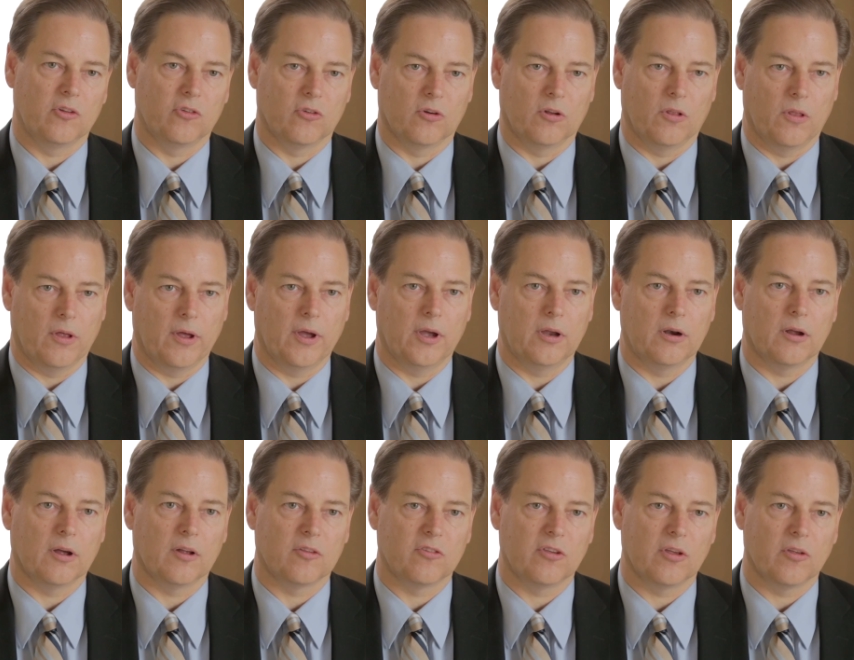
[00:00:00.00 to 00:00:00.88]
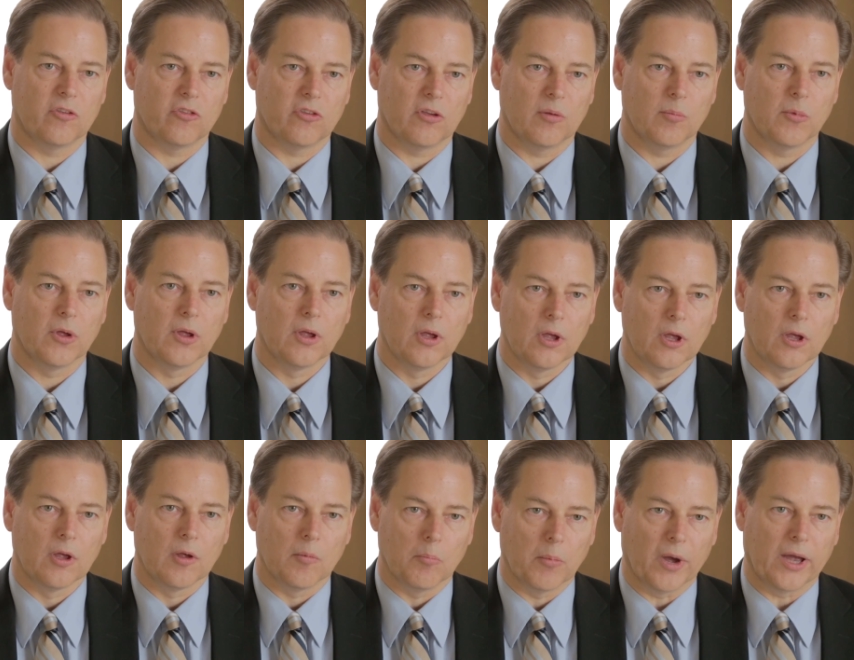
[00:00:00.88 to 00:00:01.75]
underlying autism,
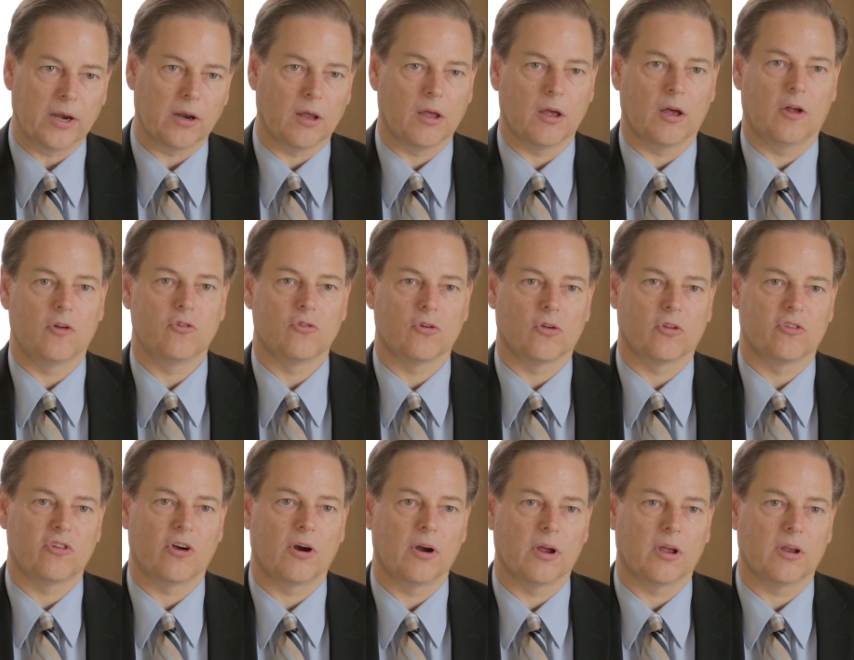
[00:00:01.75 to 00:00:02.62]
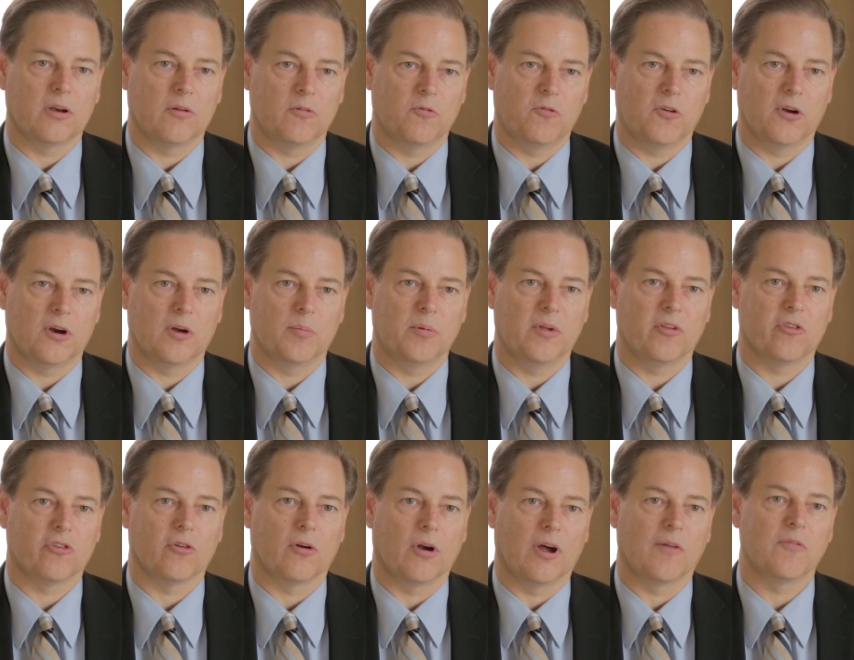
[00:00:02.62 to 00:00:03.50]
mitochondrial targeted
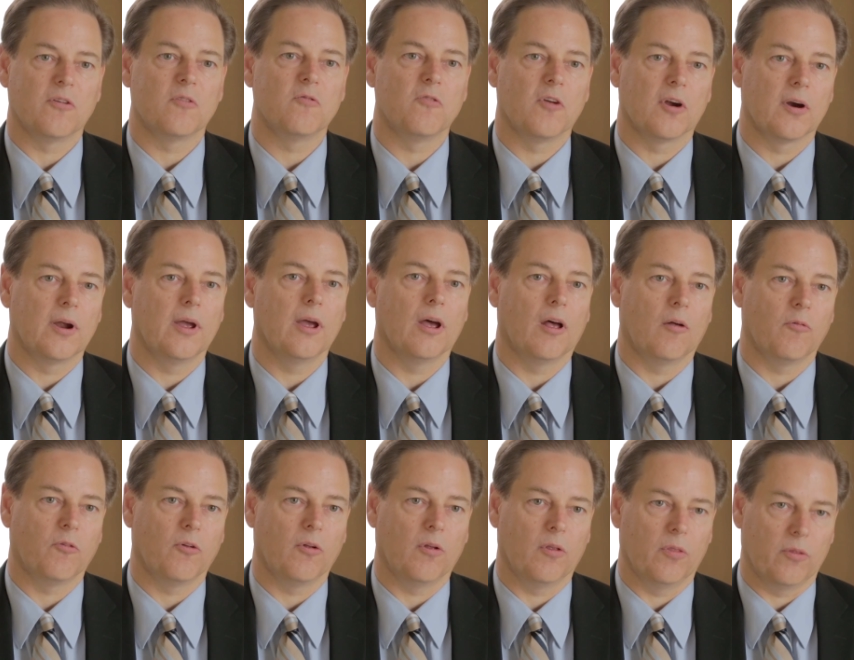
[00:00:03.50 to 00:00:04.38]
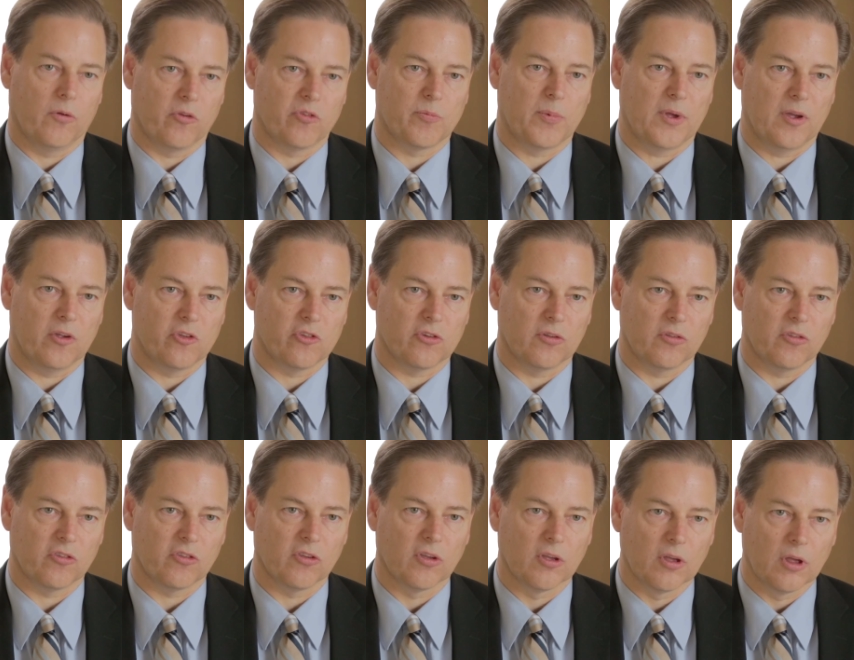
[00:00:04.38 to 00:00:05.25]
therapies are often very helpful in those
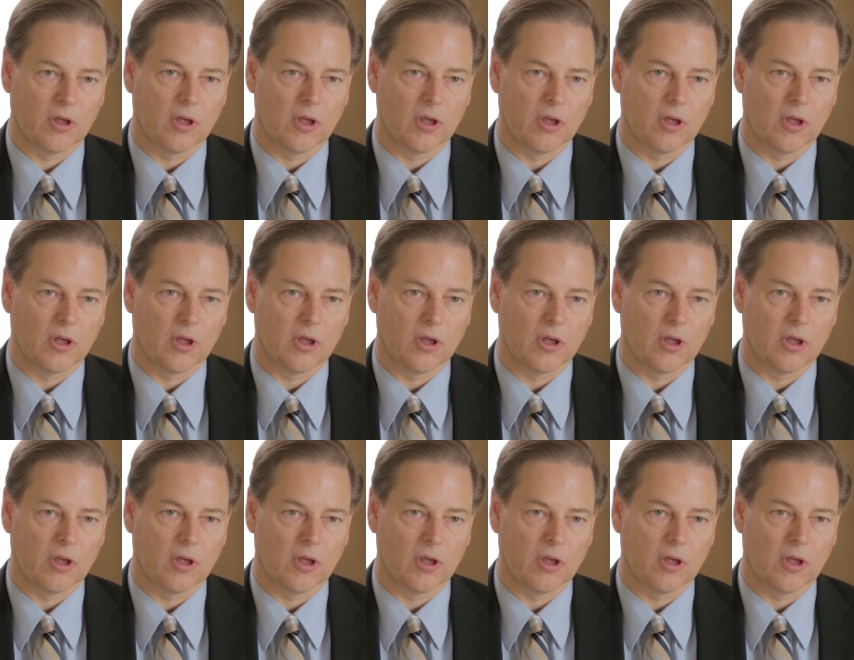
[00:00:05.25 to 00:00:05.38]
patients.